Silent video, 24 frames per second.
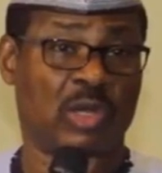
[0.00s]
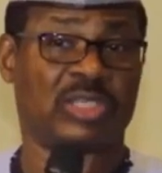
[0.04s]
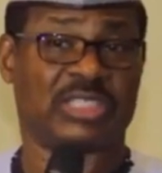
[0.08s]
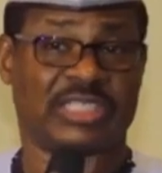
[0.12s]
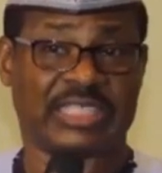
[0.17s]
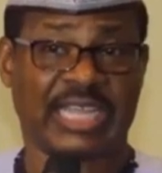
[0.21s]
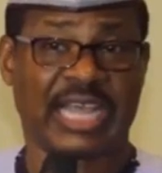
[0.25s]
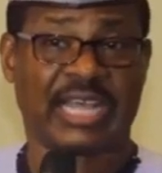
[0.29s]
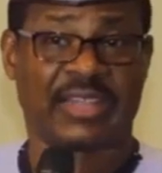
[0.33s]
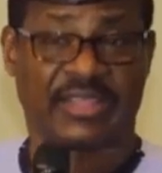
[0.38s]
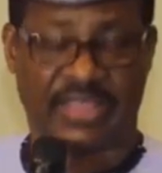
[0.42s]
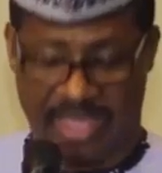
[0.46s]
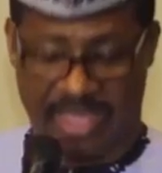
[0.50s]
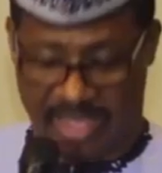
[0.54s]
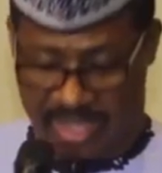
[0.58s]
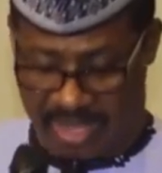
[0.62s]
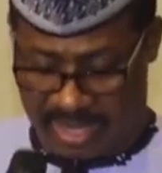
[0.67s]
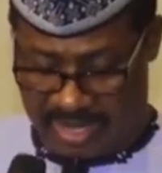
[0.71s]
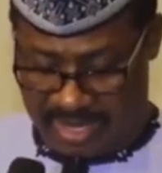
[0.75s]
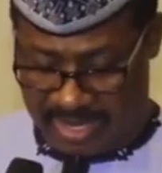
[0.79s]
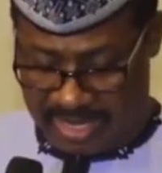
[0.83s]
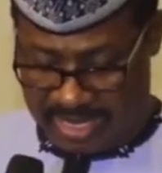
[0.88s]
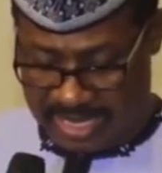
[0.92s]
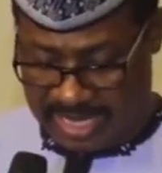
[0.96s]

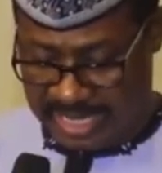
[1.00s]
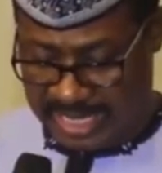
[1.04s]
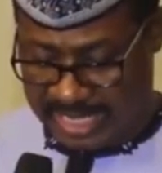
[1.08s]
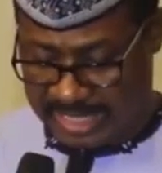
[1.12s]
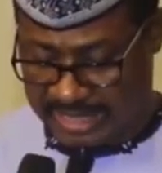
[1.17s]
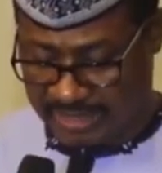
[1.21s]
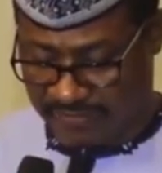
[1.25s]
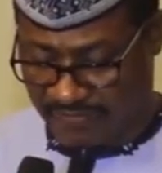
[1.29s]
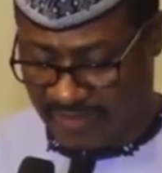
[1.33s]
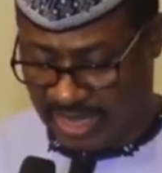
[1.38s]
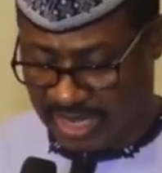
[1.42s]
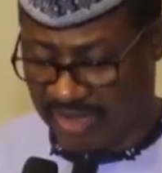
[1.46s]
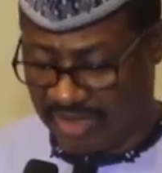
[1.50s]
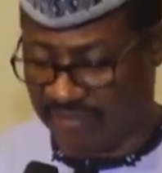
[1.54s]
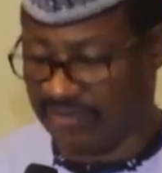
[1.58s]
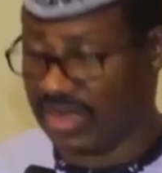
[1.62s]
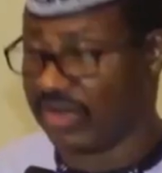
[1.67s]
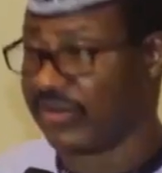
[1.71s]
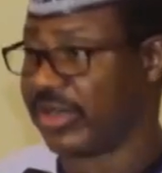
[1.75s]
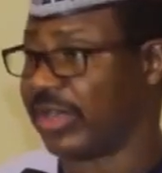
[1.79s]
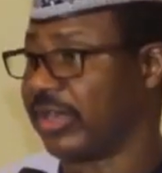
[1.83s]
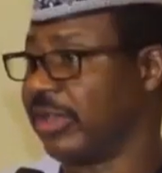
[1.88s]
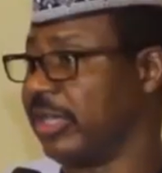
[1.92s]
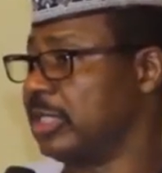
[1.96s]
childcare is very,
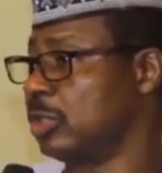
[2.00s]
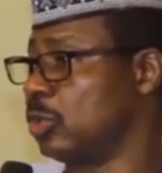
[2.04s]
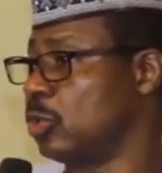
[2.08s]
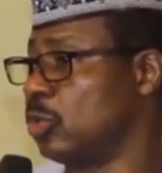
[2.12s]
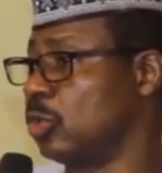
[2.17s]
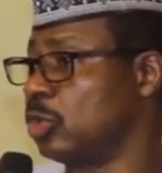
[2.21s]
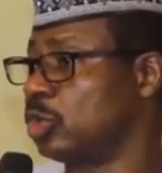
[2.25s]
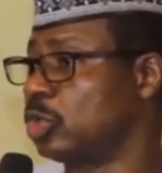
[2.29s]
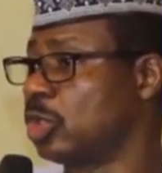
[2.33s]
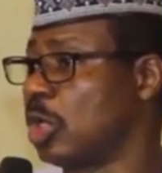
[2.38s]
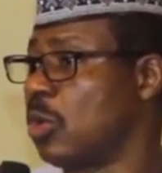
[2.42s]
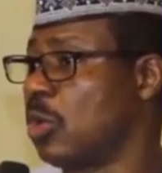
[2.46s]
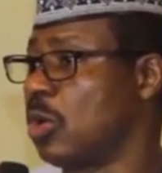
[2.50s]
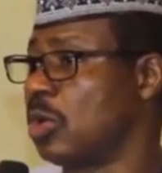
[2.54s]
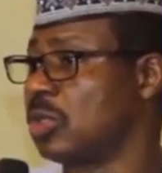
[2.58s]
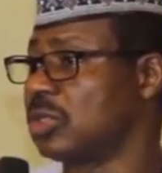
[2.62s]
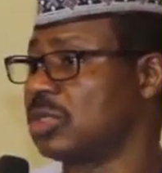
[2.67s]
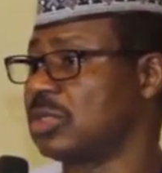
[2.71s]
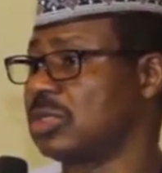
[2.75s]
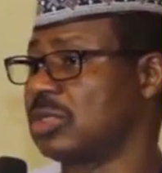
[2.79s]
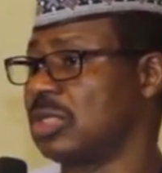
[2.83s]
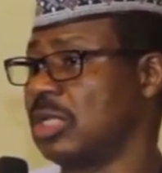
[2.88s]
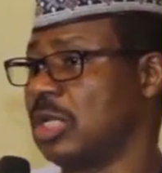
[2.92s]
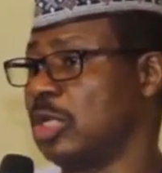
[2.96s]
very critical
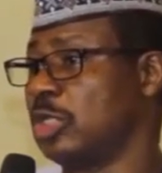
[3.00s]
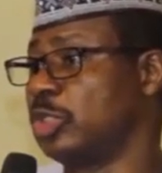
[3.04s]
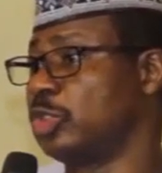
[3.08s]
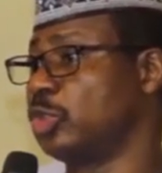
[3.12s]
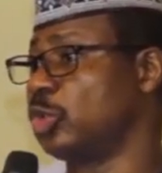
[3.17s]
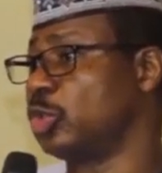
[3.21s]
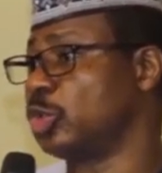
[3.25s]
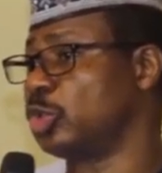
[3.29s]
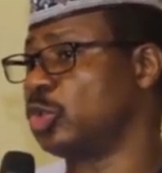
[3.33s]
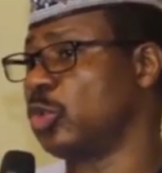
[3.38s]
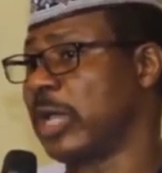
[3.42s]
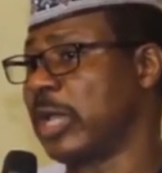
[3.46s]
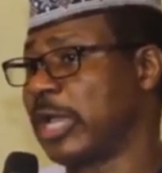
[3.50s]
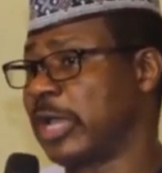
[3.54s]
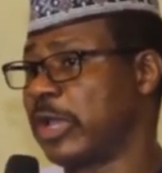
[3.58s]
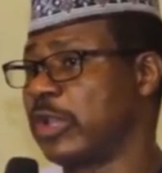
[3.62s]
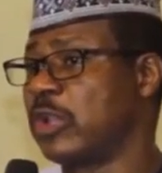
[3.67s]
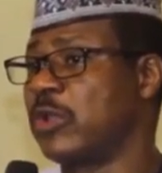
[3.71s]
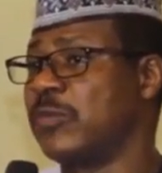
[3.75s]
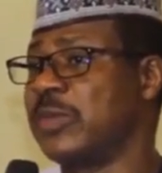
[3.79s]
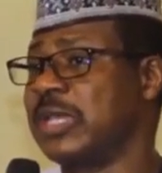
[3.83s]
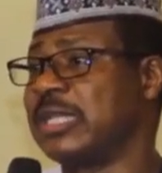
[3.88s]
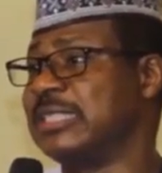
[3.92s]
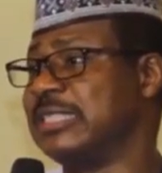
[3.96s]
towards
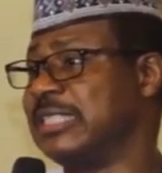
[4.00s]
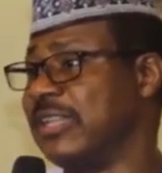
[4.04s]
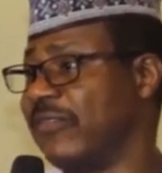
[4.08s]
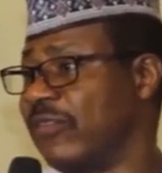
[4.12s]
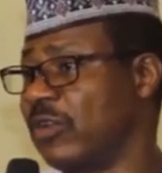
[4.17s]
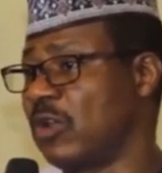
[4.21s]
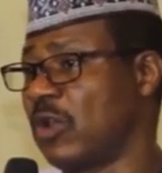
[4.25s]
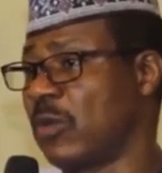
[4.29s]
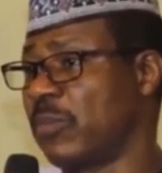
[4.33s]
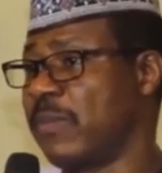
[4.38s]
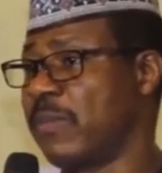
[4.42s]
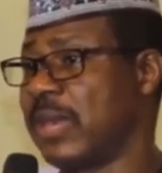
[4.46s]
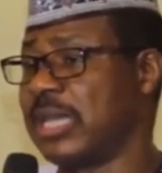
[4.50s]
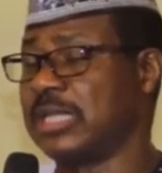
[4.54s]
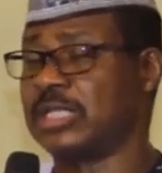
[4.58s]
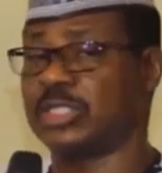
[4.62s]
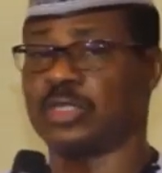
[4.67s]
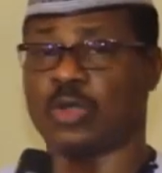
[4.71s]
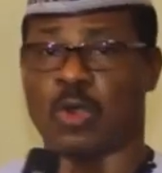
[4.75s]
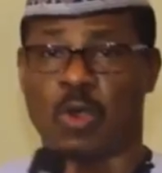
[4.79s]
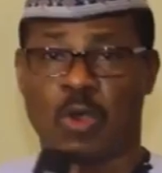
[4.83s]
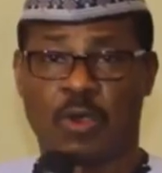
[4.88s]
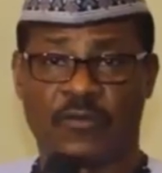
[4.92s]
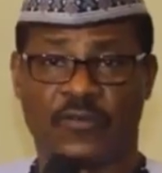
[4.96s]
socio-economic development
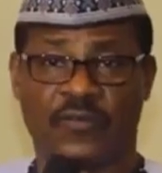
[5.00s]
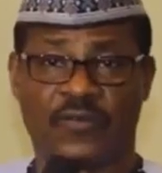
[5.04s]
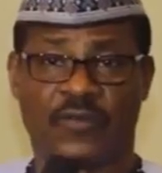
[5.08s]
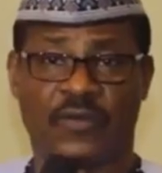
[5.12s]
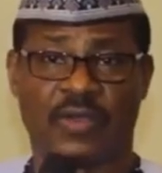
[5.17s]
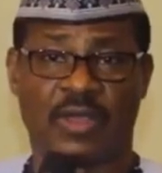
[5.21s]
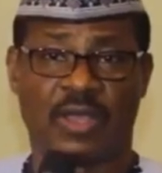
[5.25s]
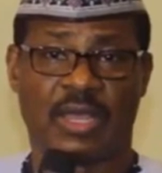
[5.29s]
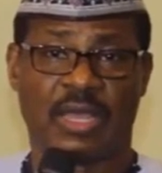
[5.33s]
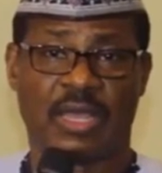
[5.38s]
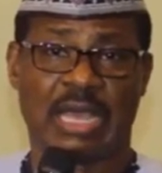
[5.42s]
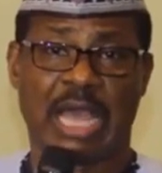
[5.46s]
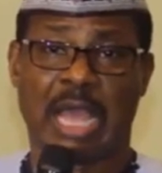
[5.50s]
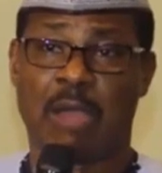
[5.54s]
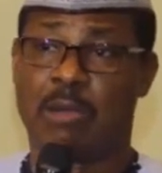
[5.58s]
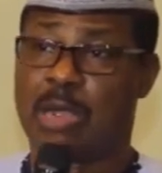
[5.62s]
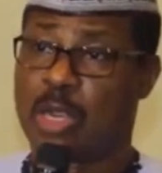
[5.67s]
of our